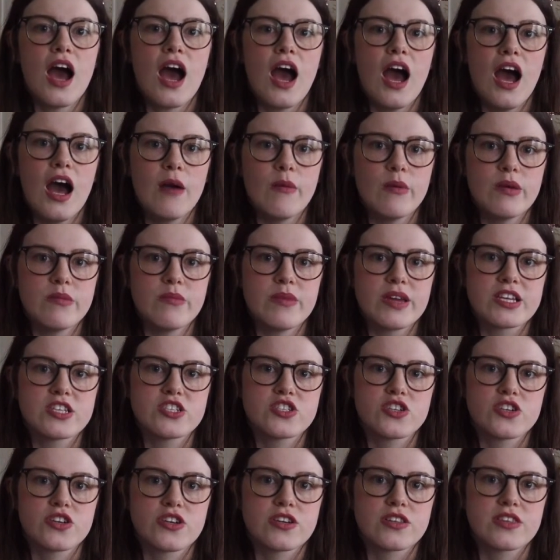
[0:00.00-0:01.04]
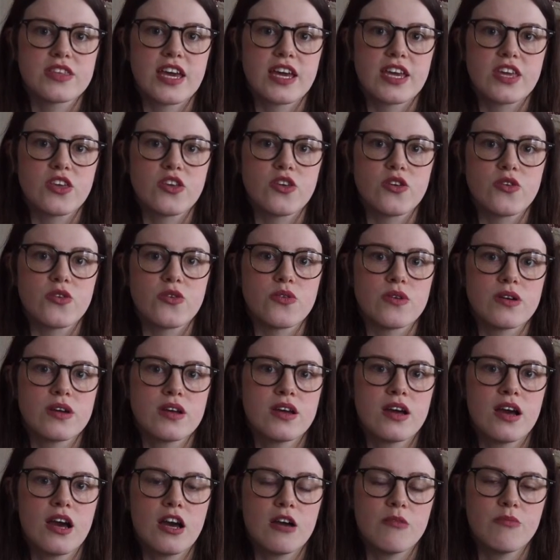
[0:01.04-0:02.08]
and make sure that you
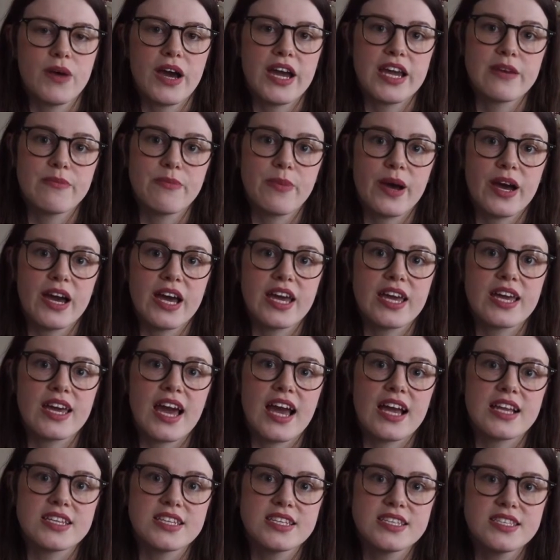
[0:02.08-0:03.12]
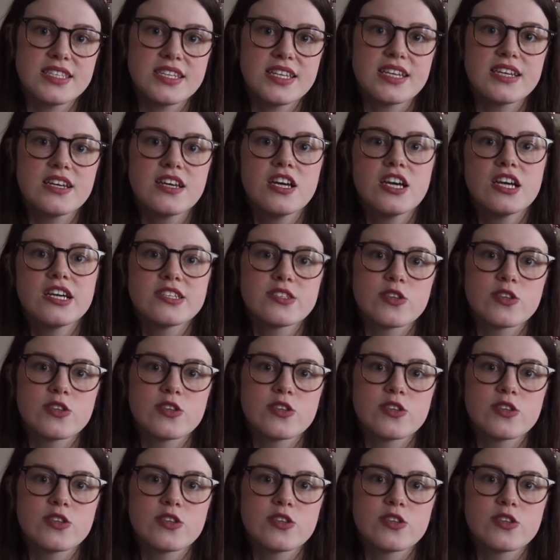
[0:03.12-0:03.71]
abide by at Disney.